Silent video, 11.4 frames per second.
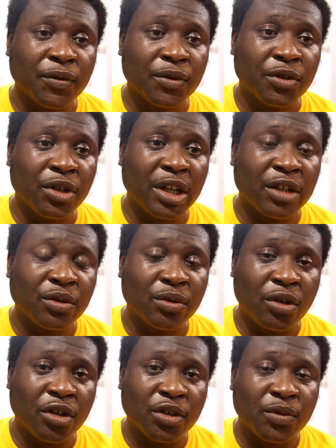show you how to
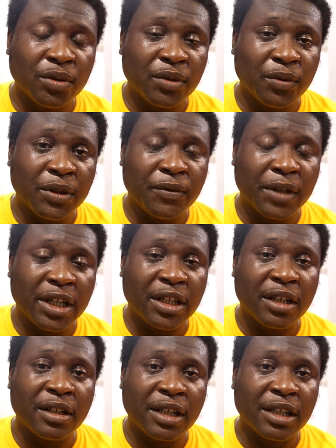cut with
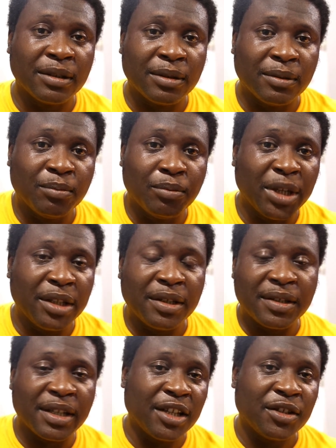vinyl and make
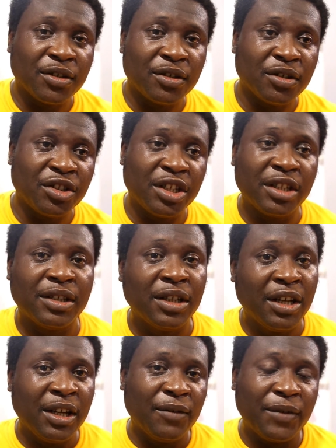designs on your shirt.
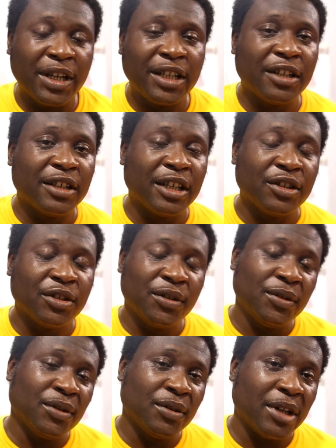Vinyl are those
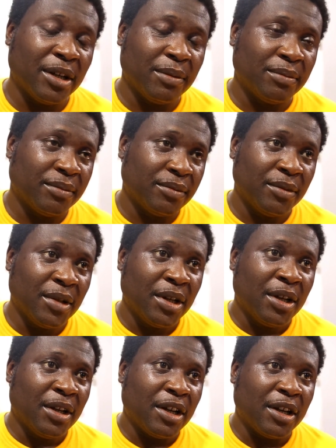
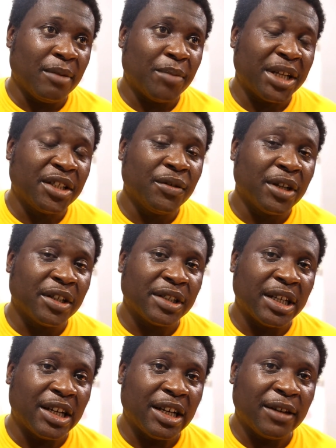materials
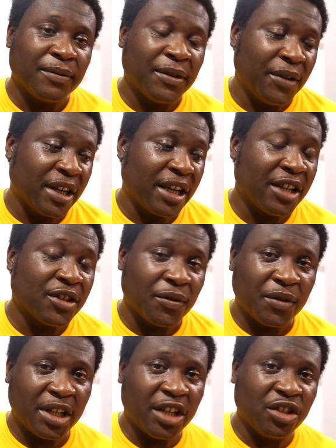that have different kinds of
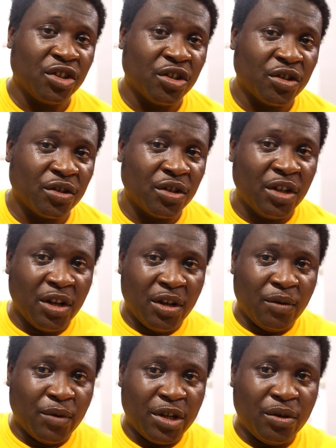textures.
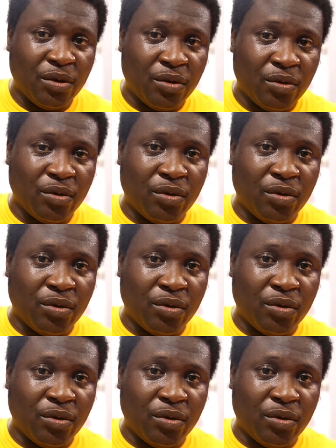When you